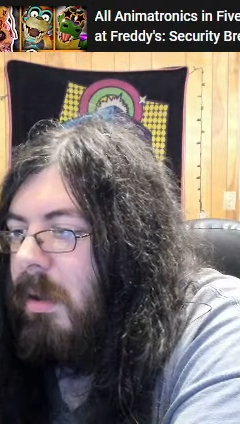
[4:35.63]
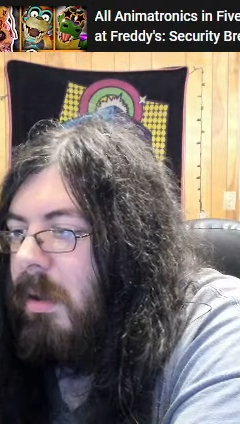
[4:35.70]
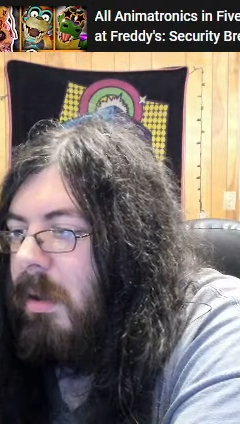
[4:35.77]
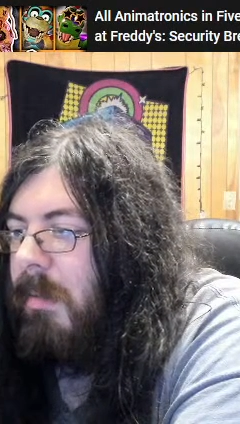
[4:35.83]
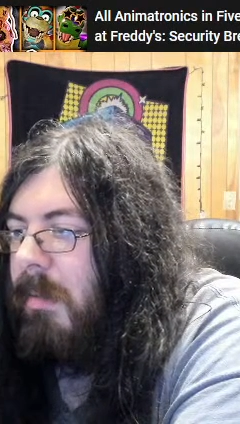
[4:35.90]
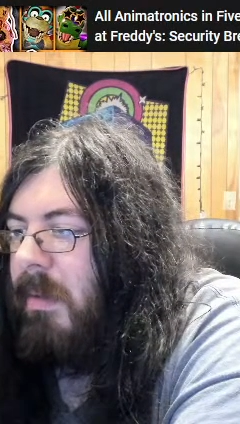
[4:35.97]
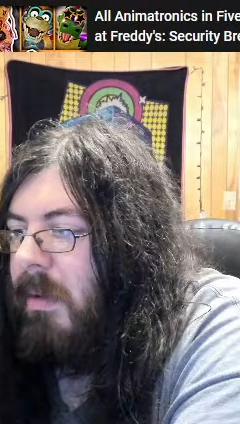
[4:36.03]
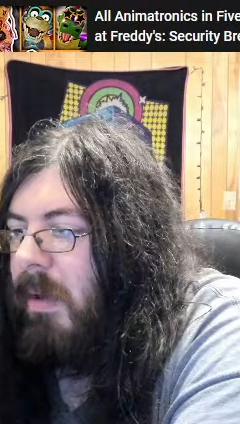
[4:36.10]

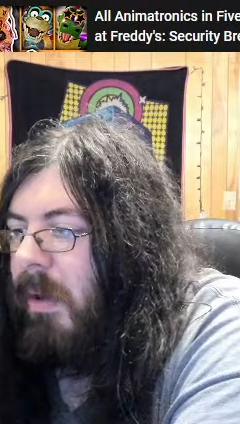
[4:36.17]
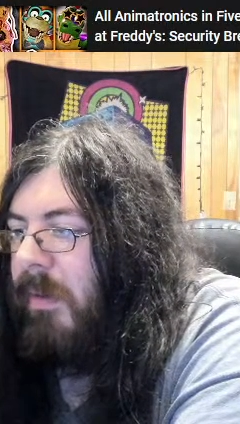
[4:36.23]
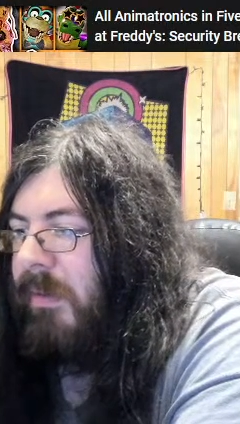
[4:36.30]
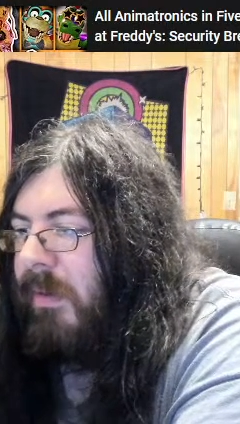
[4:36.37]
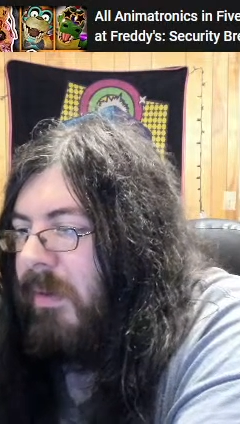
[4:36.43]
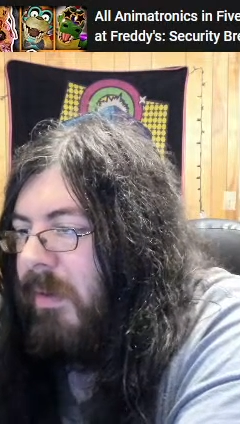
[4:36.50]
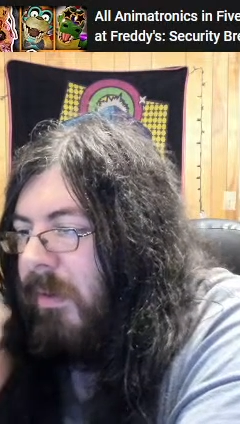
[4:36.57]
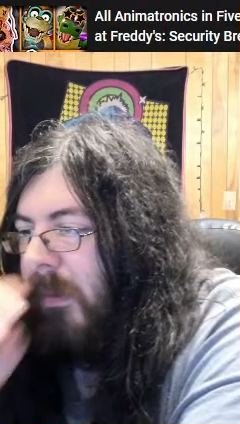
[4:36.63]
Moving
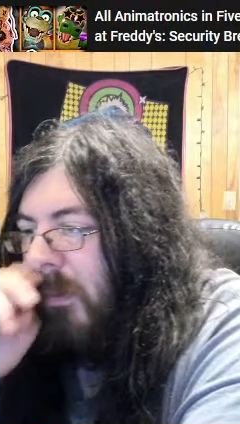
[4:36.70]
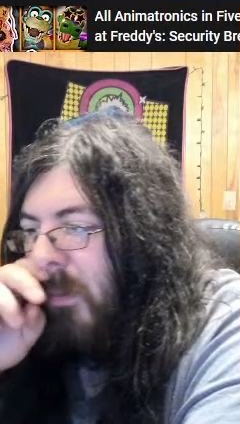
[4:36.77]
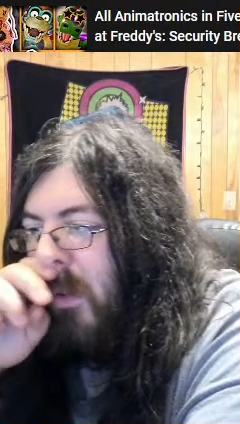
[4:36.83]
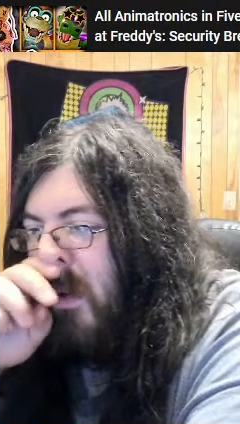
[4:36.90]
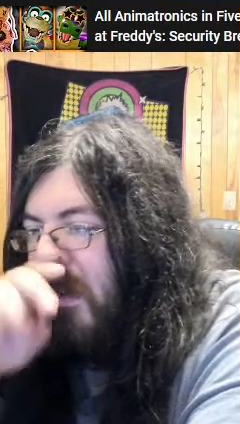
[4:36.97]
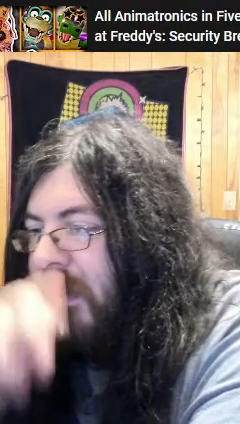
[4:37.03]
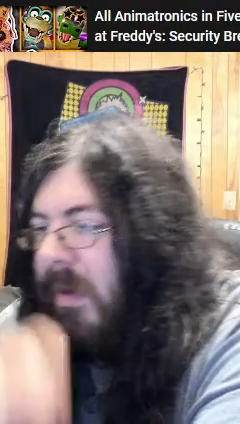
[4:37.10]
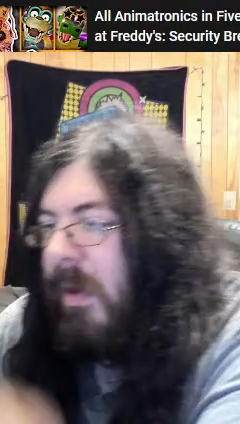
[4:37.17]
over a
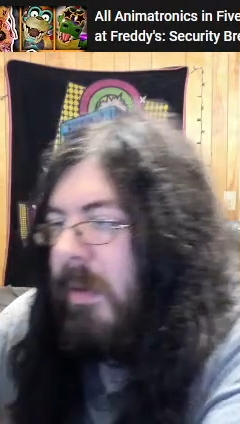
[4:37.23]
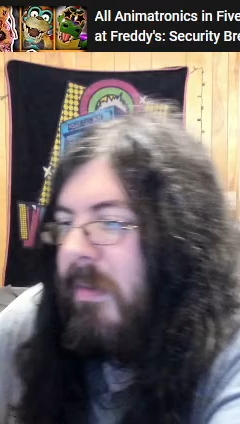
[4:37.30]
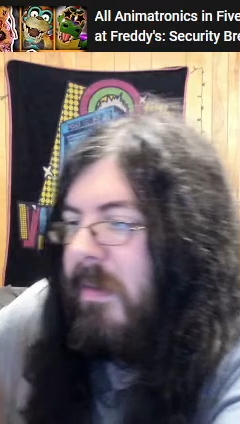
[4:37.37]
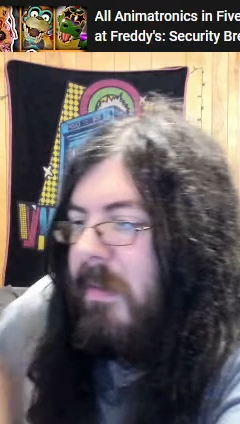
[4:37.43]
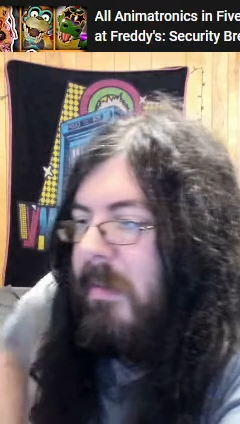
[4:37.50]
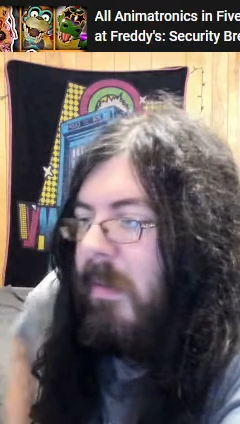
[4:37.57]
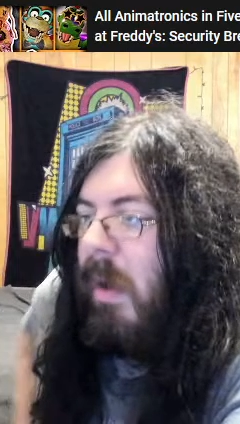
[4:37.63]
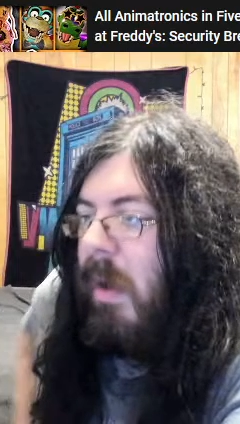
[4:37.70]
river. It
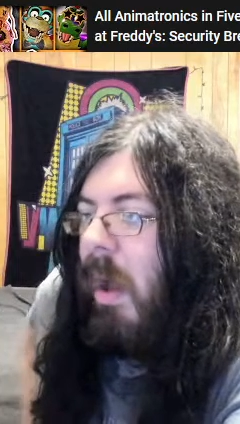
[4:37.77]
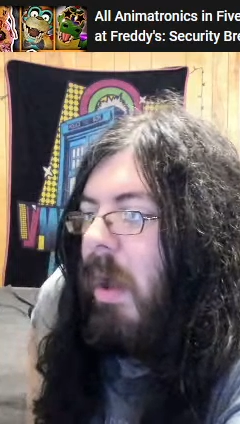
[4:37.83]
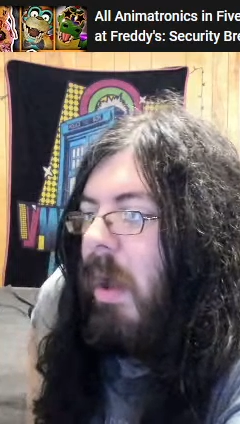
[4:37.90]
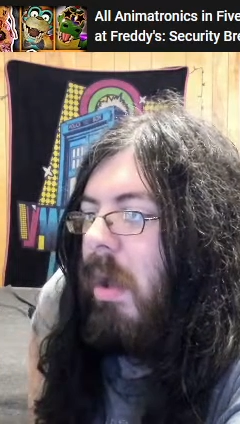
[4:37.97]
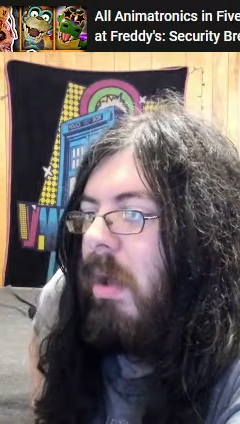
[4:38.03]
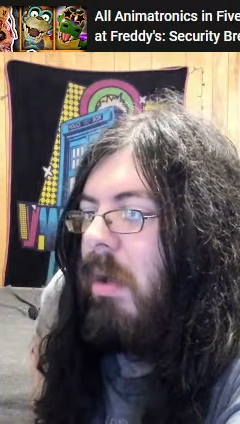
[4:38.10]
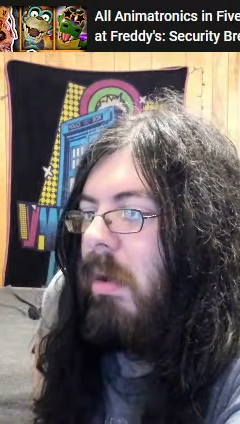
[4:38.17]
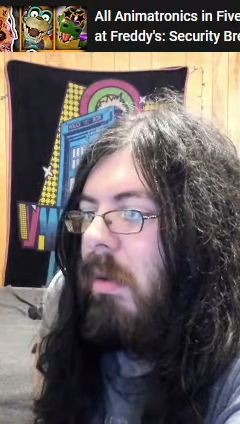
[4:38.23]
was, I
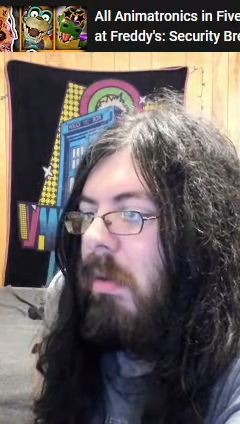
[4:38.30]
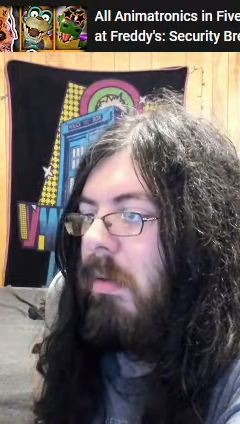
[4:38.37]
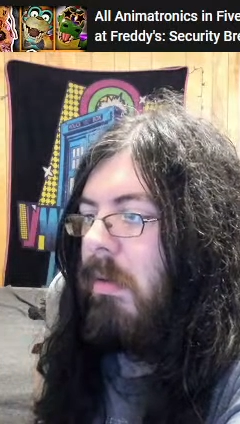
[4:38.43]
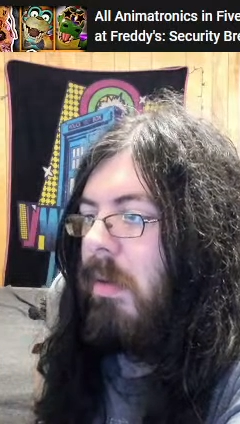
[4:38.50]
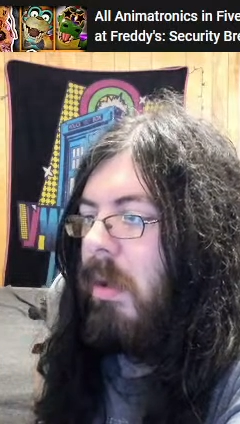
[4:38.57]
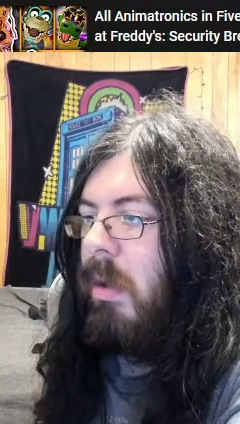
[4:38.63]
don't know.